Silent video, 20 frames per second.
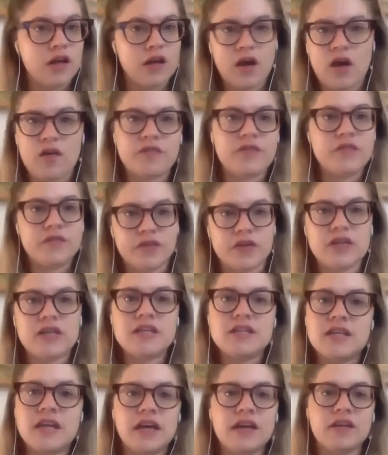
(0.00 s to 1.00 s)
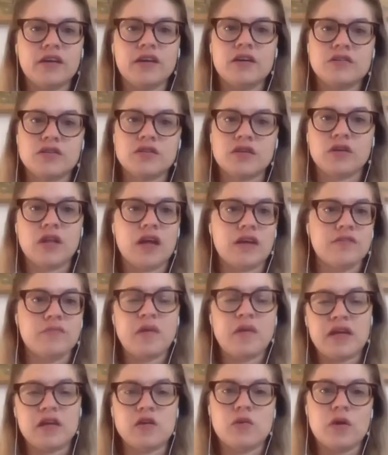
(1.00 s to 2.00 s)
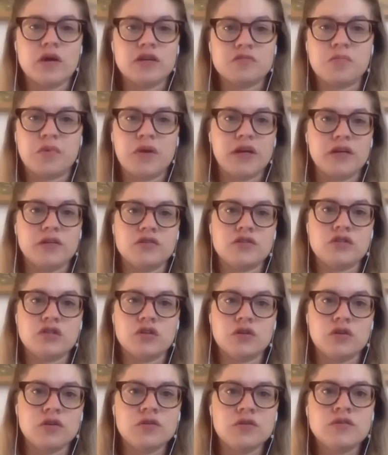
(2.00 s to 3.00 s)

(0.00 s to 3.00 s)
often for e-tailers or a lot of big US brands too.